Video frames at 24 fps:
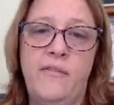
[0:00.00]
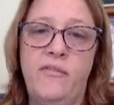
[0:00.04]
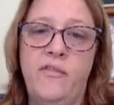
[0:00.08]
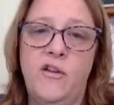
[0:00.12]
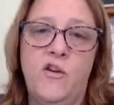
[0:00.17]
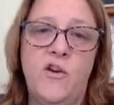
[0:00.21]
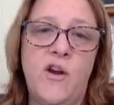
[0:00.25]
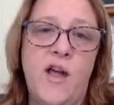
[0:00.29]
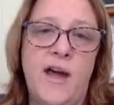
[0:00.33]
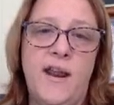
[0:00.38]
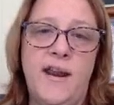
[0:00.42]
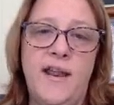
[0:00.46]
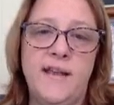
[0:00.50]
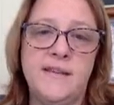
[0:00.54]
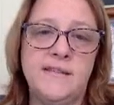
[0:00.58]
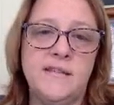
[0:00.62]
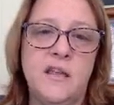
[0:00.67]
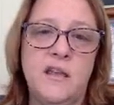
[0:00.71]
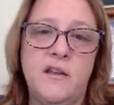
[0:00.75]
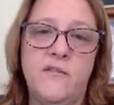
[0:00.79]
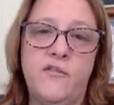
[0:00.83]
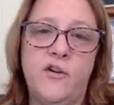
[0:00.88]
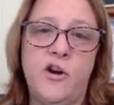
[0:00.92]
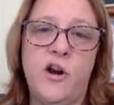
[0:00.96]
and they're not
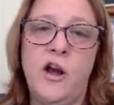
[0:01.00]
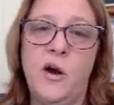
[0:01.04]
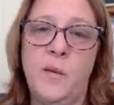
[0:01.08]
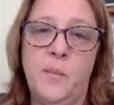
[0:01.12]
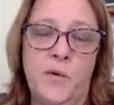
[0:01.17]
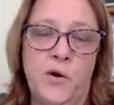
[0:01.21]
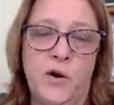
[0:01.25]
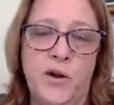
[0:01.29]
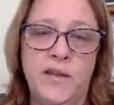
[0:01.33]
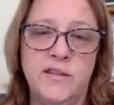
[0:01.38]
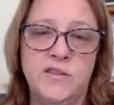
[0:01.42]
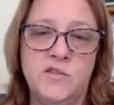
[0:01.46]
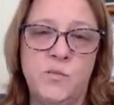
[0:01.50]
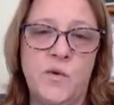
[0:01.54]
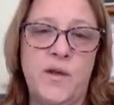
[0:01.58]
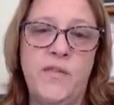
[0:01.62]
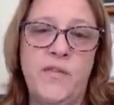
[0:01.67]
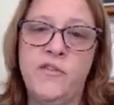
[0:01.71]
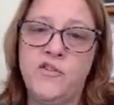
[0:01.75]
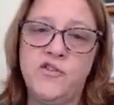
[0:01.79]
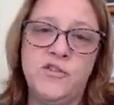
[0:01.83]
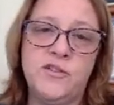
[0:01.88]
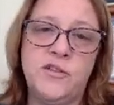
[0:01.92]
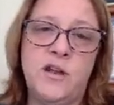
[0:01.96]
asking for help or hints when
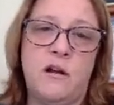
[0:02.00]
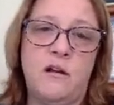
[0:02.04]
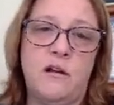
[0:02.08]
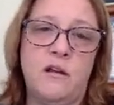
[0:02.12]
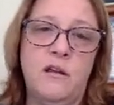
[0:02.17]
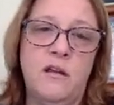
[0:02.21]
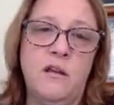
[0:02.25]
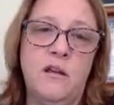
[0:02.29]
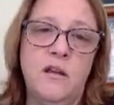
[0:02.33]
they're stuck.